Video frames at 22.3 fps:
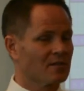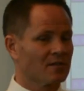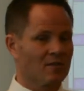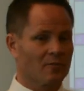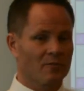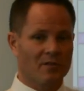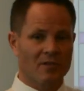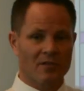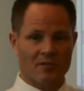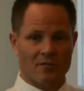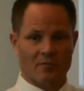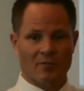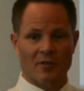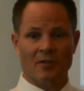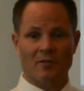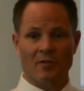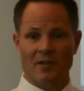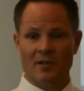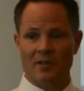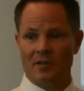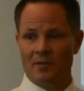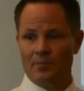So we just, we
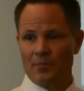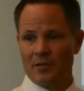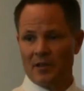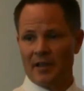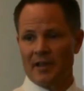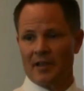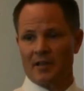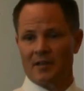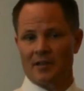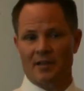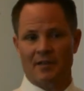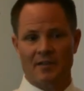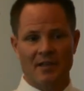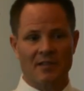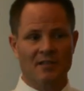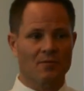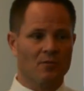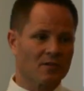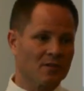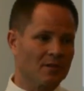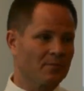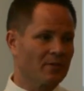created a plan, and
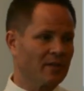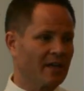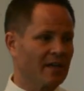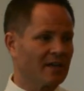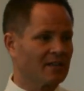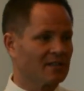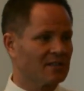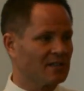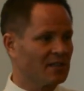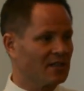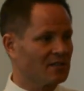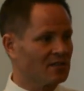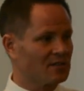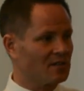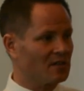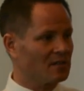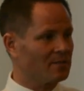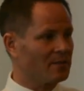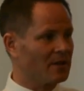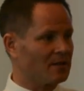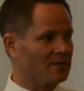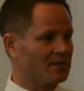that's what the planning stage is
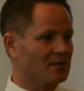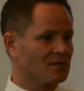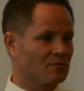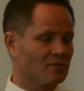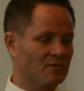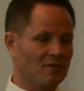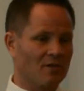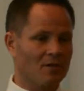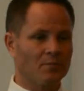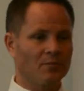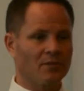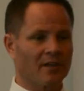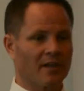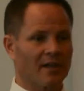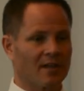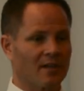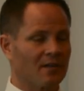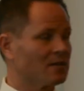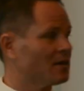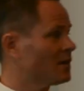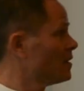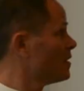all about. This was our
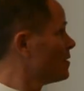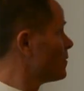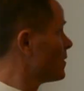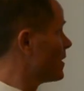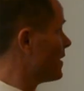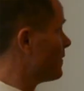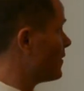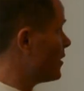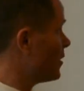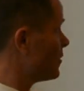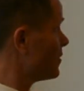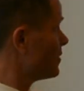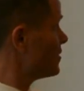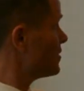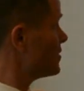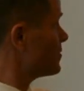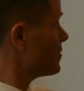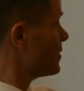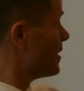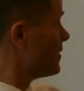plan. We have owners,